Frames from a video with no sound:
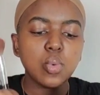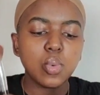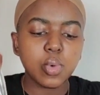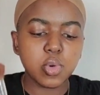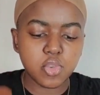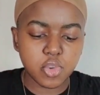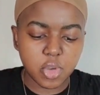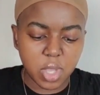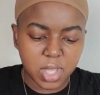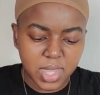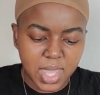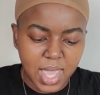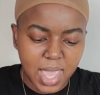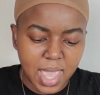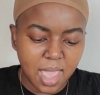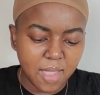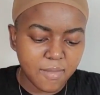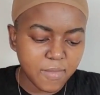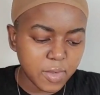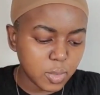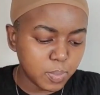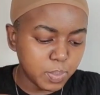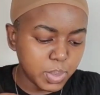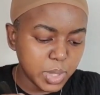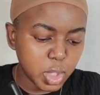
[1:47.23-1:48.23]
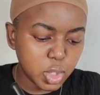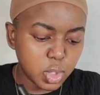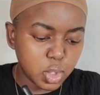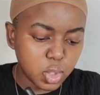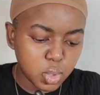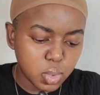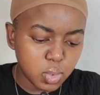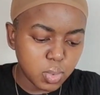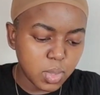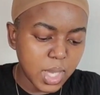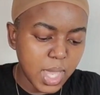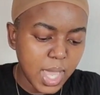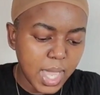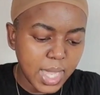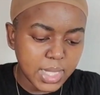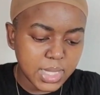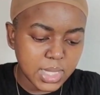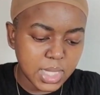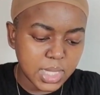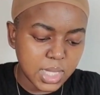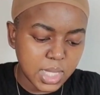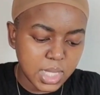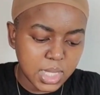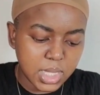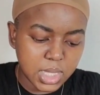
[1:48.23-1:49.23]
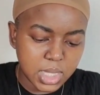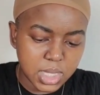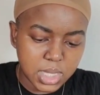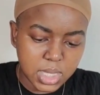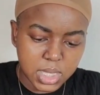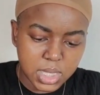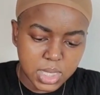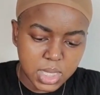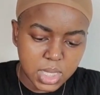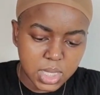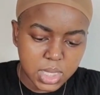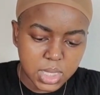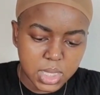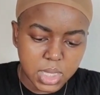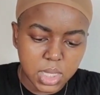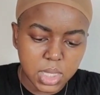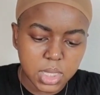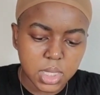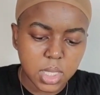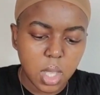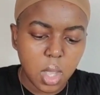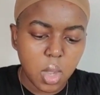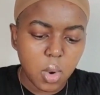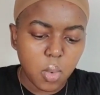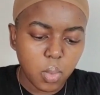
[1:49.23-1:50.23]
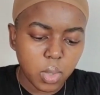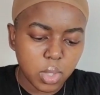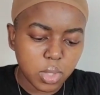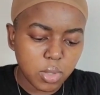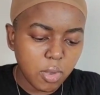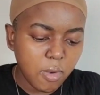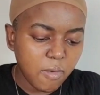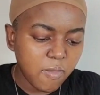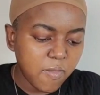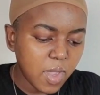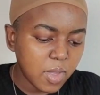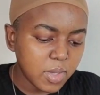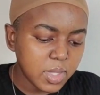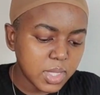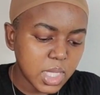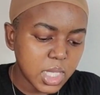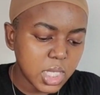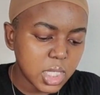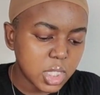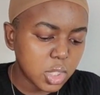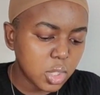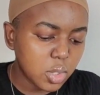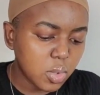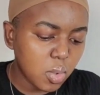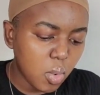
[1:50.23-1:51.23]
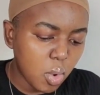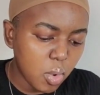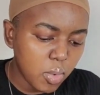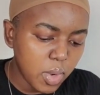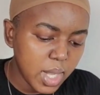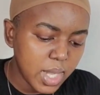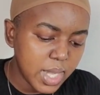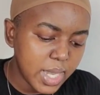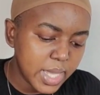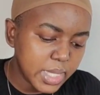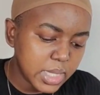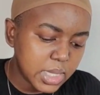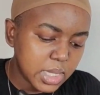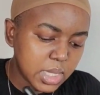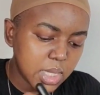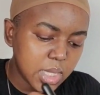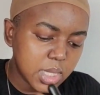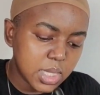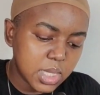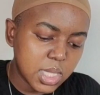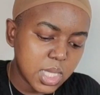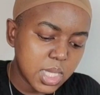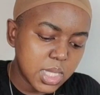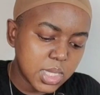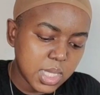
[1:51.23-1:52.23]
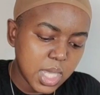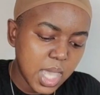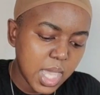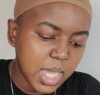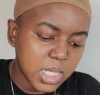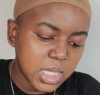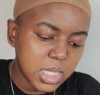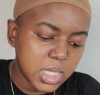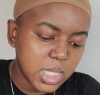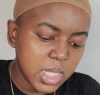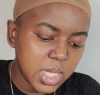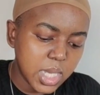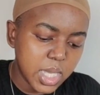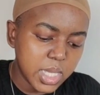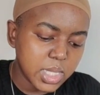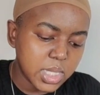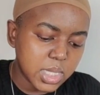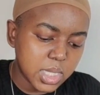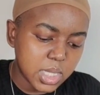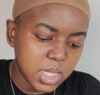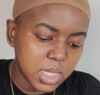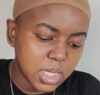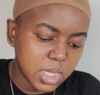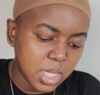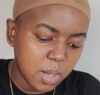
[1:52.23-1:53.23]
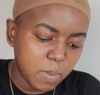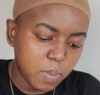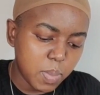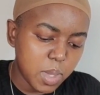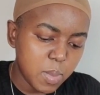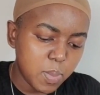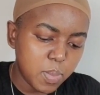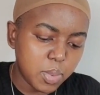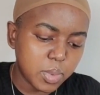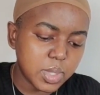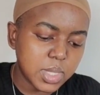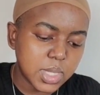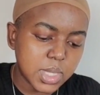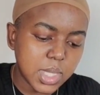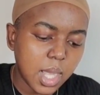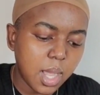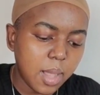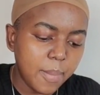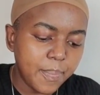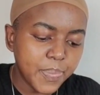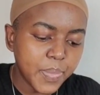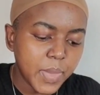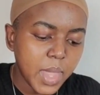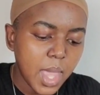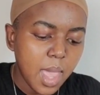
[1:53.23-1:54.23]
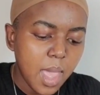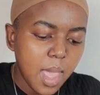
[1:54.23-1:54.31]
You would rather have it be too light and then just tint it with your foundation or a lace tint. There's actually lace tint that people sell.